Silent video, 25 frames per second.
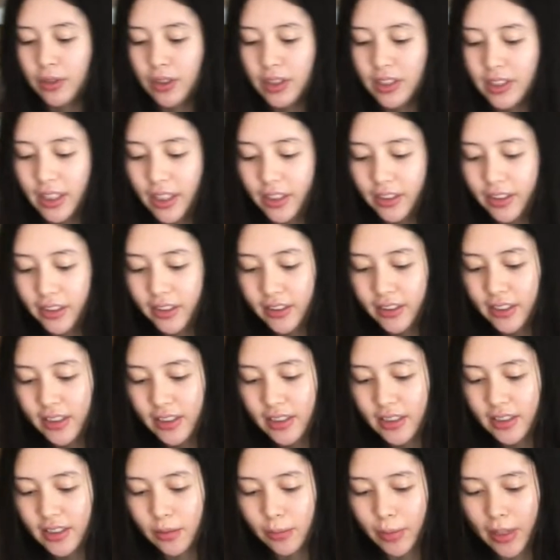because I think this
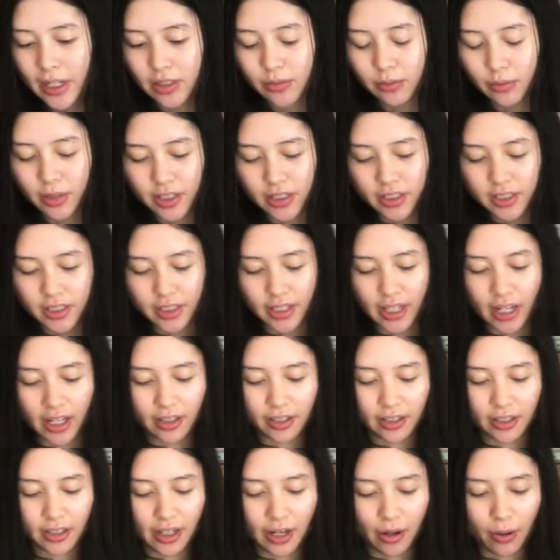is the best way to get
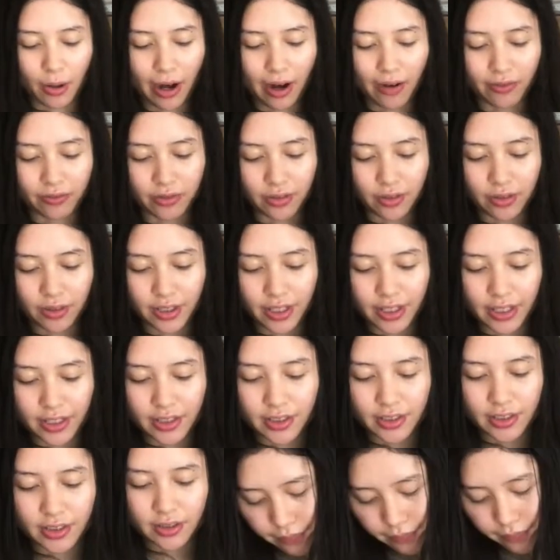it out after
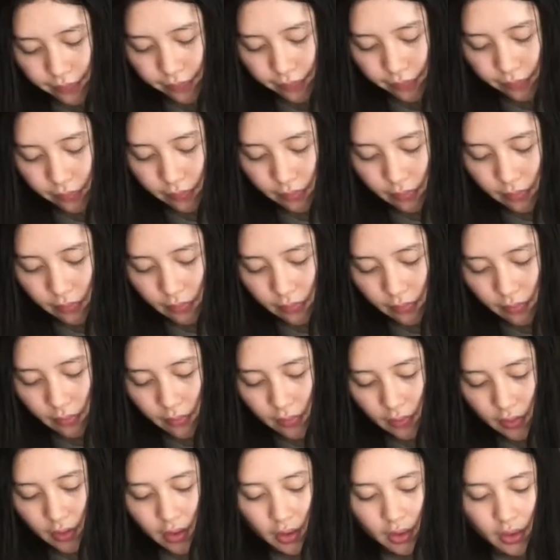this.
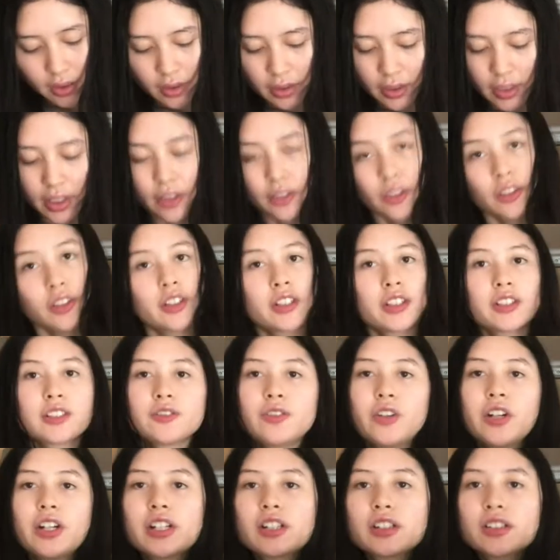And look, it's
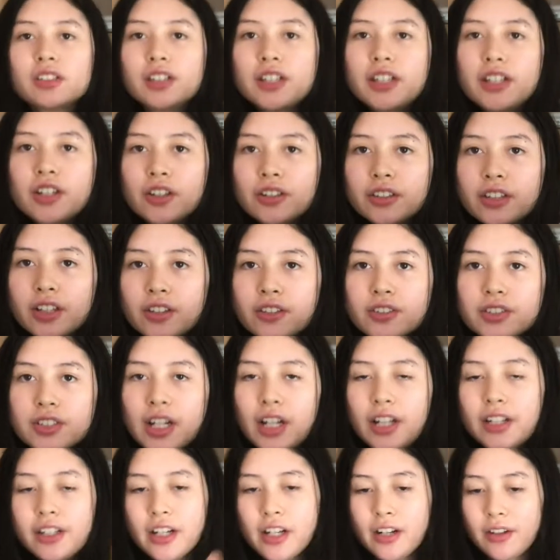very clean on the other
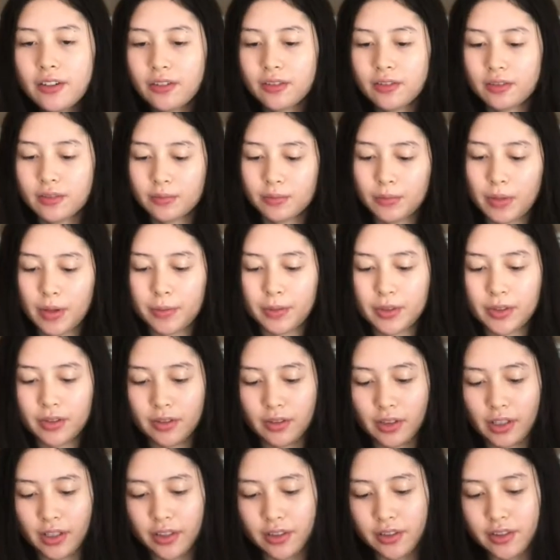side now. Maybe
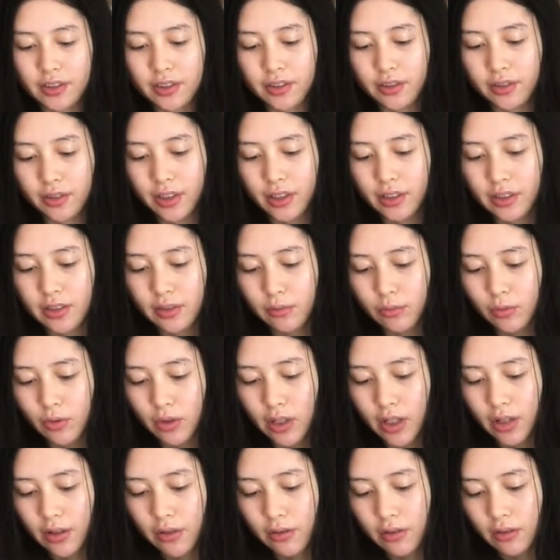I could still get some more
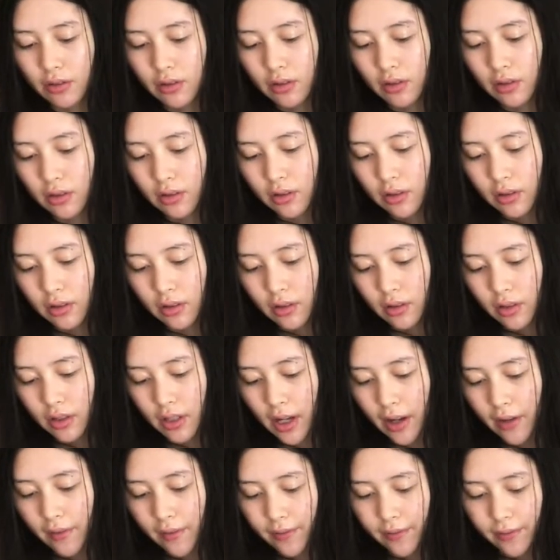out.
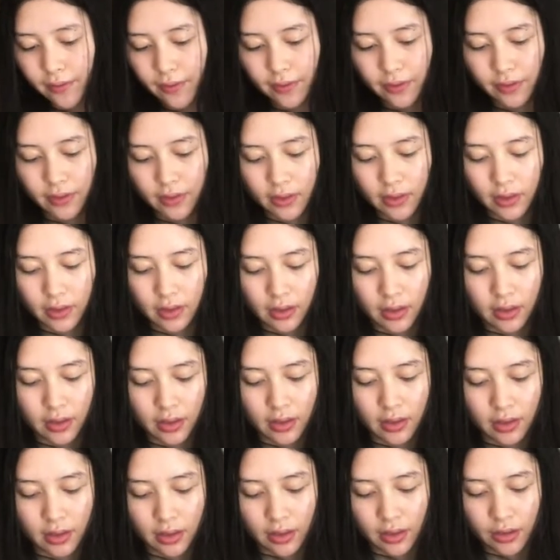Yeah.
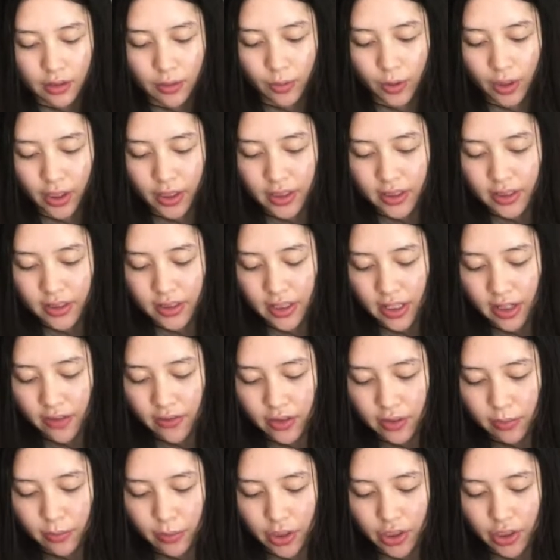You want to save
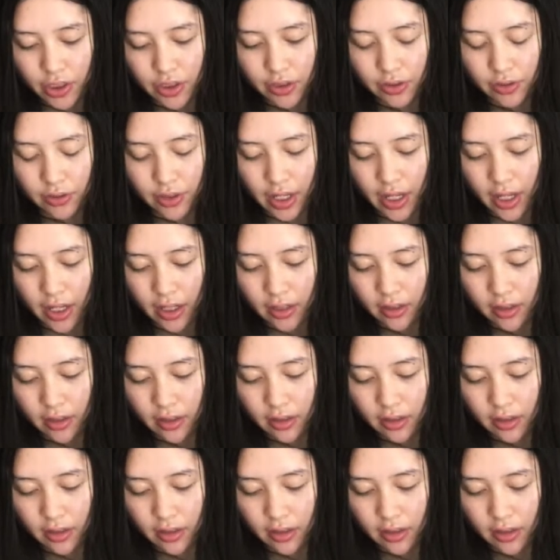as much as you can.